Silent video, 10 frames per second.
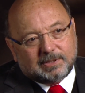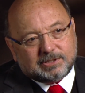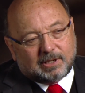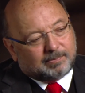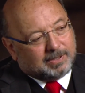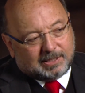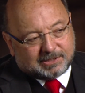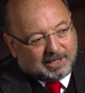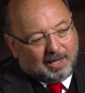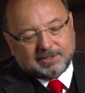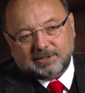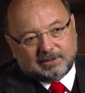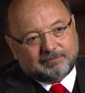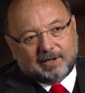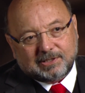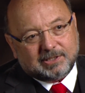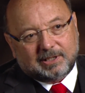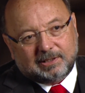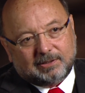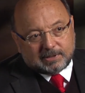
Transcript: sub. That's constantly fascinating.